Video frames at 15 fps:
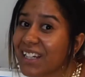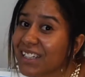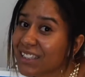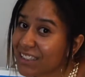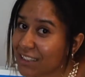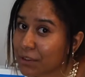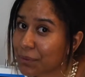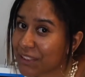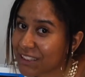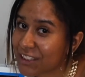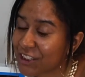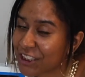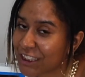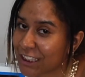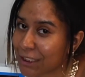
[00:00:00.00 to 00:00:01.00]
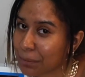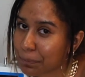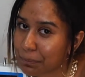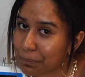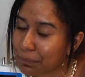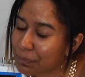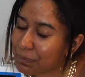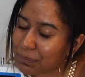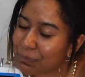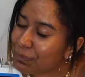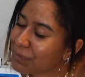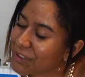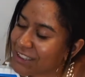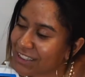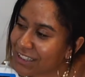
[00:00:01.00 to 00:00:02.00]
She wasn't cheap.
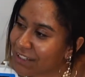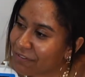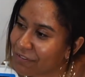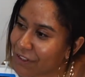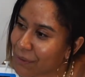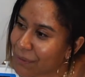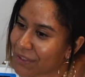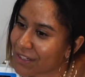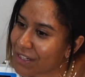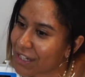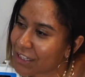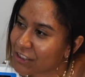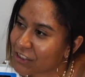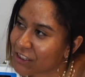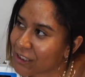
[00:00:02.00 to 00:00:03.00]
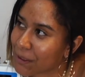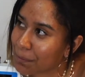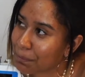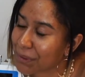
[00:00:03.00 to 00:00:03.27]
She definitely was not cheap,